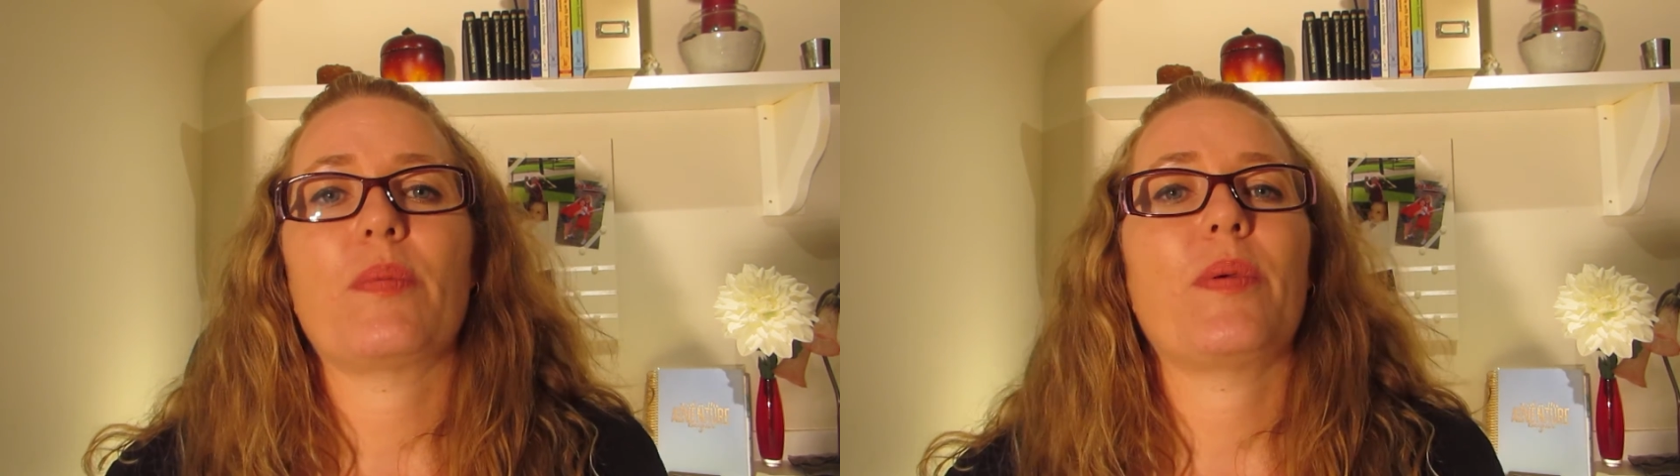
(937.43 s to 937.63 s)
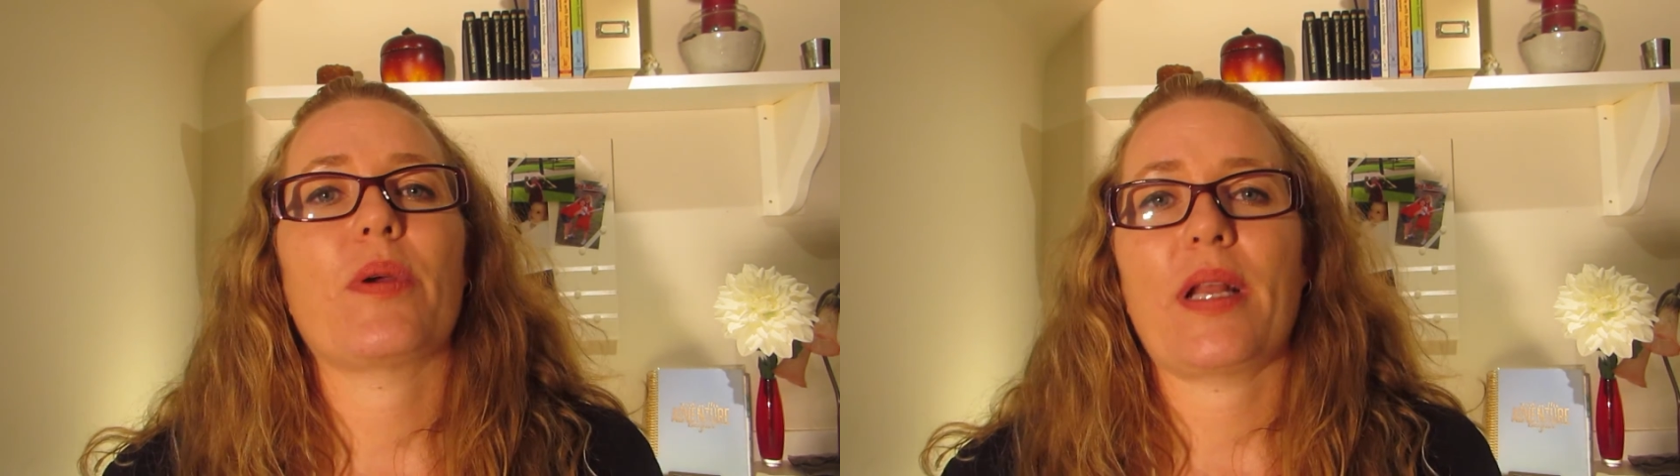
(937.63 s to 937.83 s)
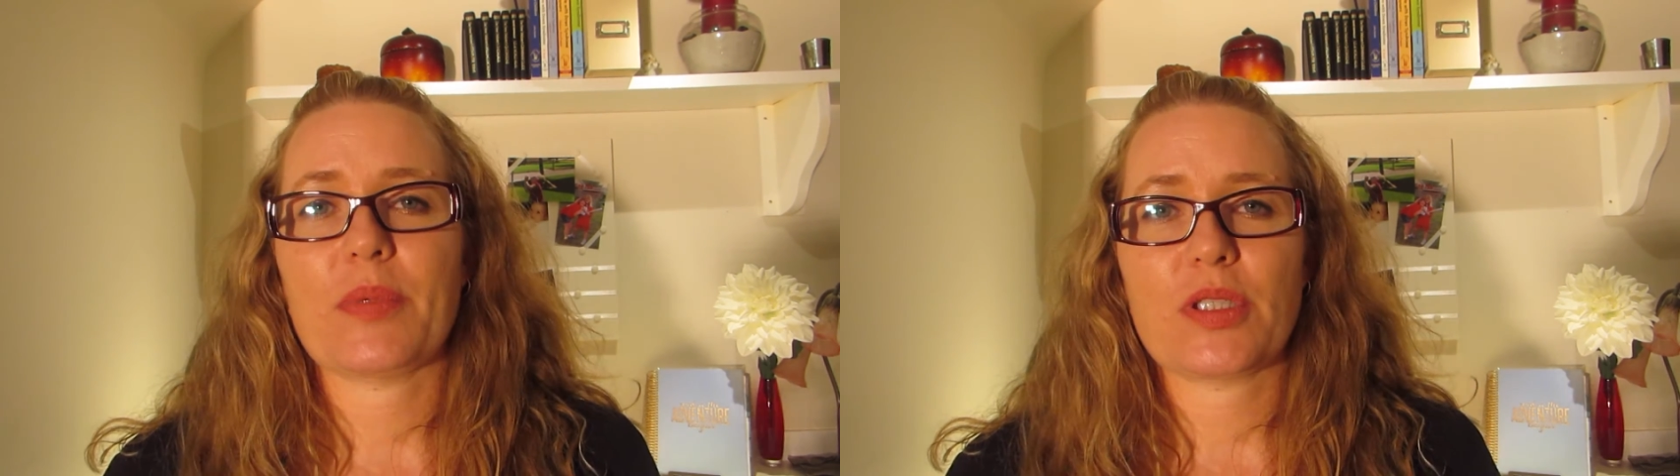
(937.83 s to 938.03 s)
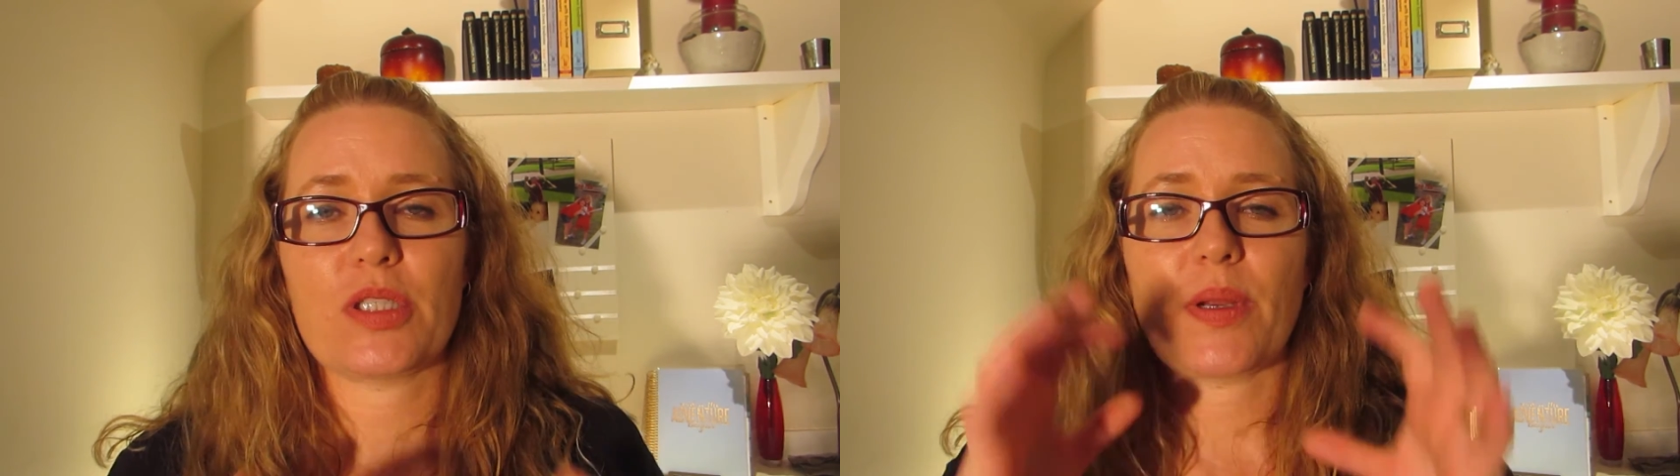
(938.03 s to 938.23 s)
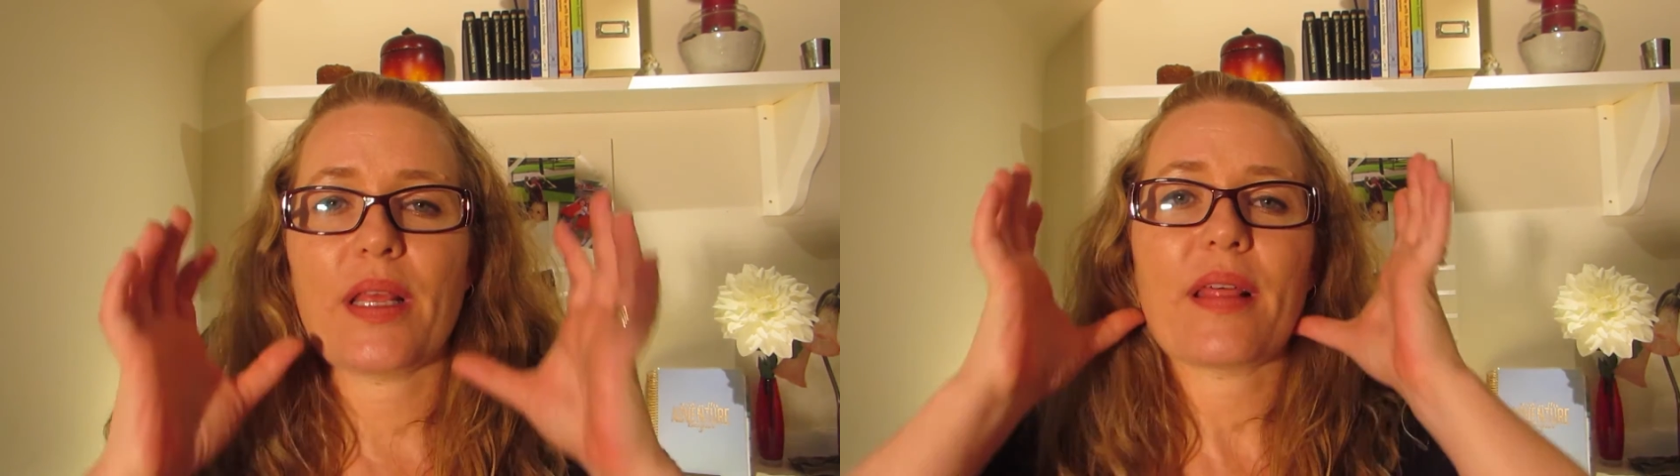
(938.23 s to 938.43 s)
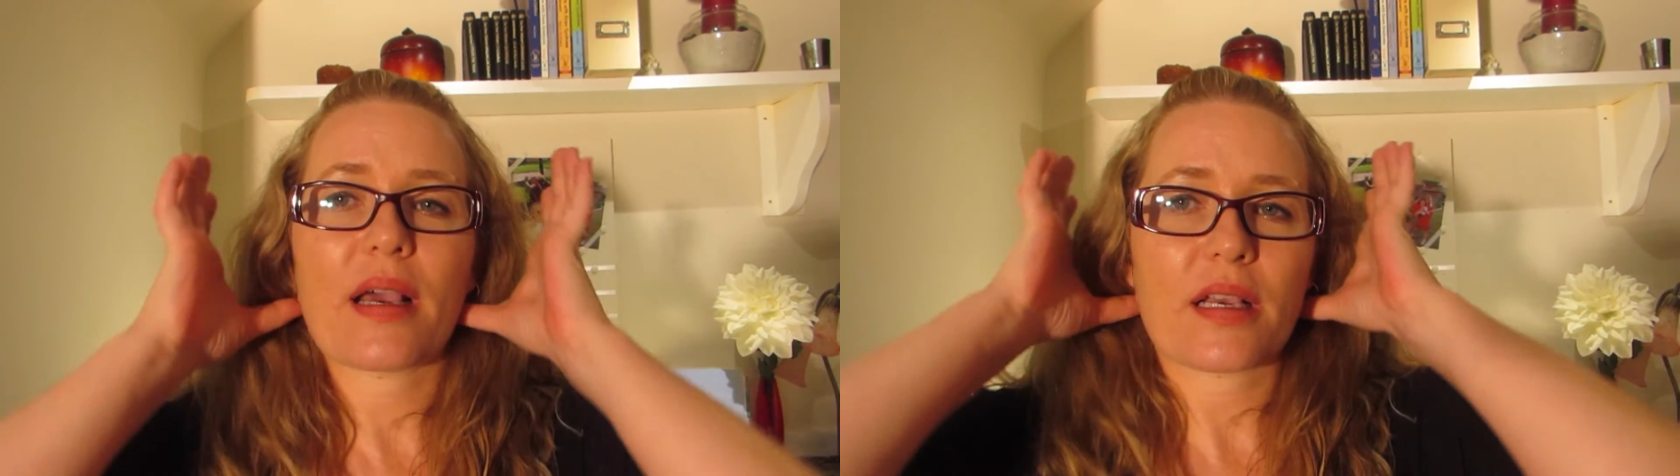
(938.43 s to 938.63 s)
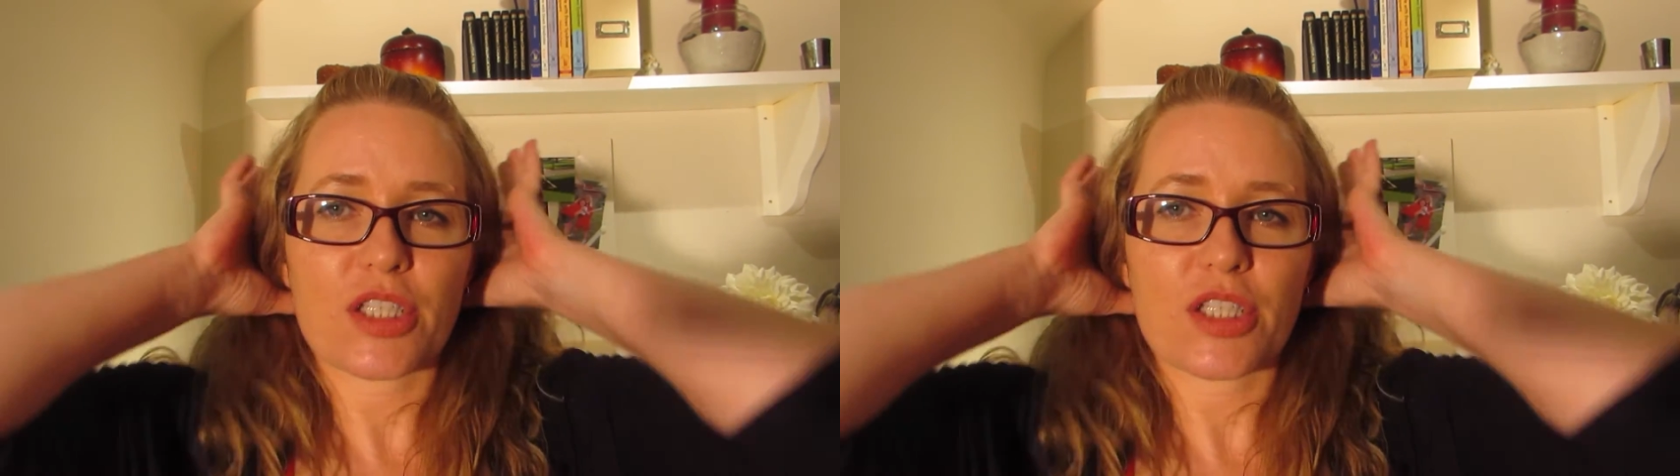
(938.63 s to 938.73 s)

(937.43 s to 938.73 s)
We weren't able to do any of that,